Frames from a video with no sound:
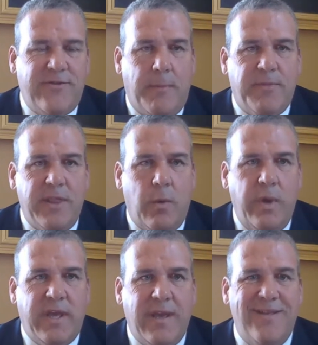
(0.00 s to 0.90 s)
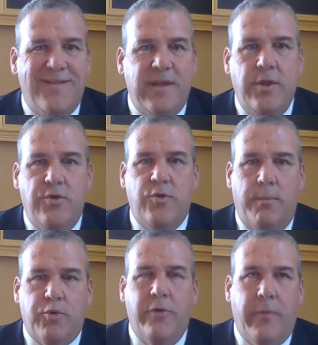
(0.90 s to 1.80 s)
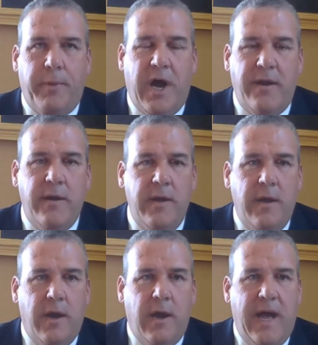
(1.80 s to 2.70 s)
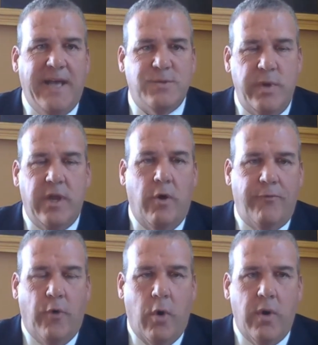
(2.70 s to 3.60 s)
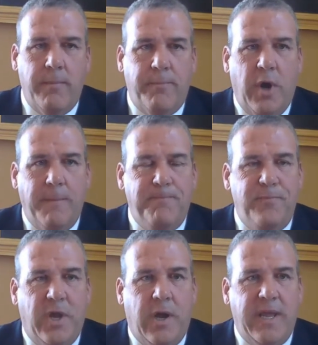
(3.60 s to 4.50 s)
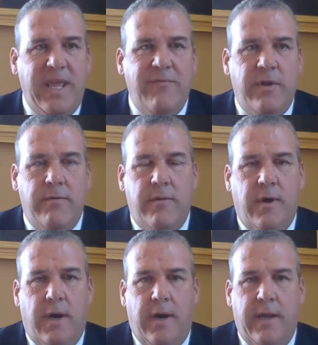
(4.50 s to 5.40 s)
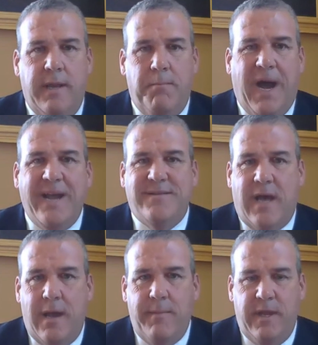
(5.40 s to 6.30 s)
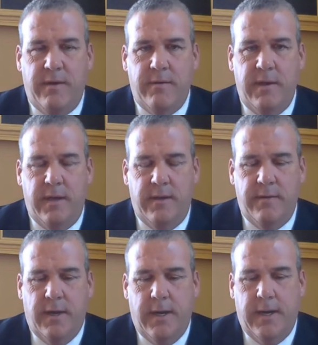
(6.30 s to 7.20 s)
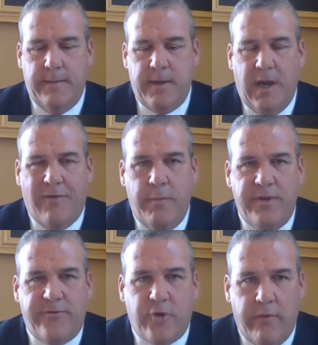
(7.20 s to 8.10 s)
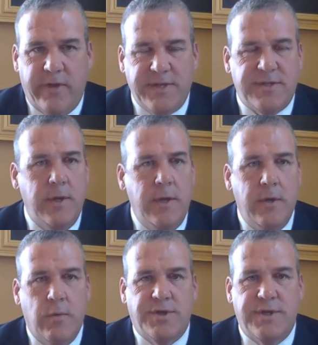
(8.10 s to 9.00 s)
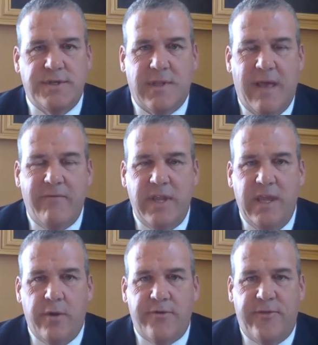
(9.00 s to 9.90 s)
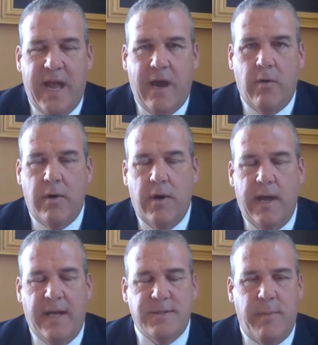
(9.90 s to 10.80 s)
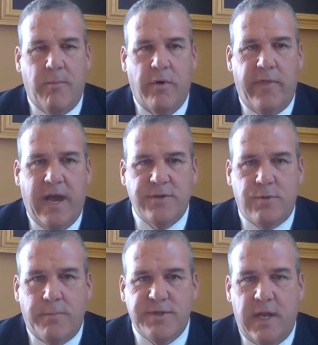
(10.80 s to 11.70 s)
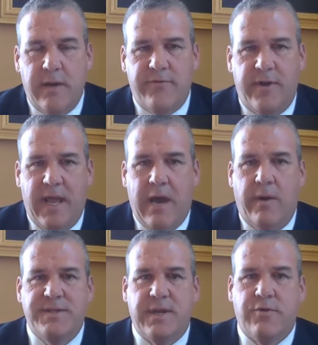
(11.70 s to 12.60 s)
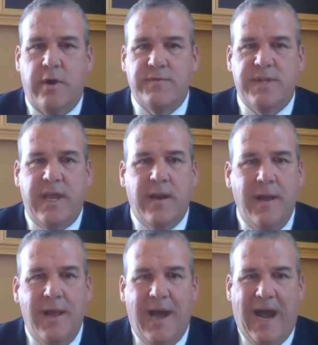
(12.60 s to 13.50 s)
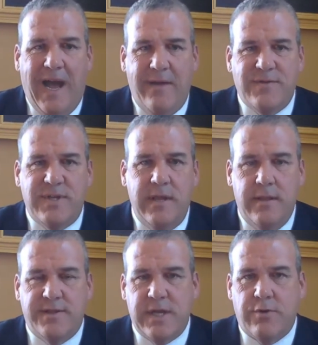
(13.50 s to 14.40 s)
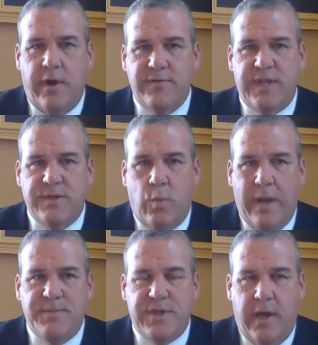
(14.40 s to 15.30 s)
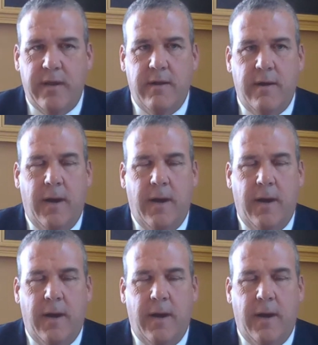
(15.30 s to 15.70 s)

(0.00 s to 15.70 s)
something that we can continue to improve upon as we go forward. But even in my time in government service, which is 11 years now as a member of the House of Representatives and now as Secretary of State, I have seen the Secretary of State's website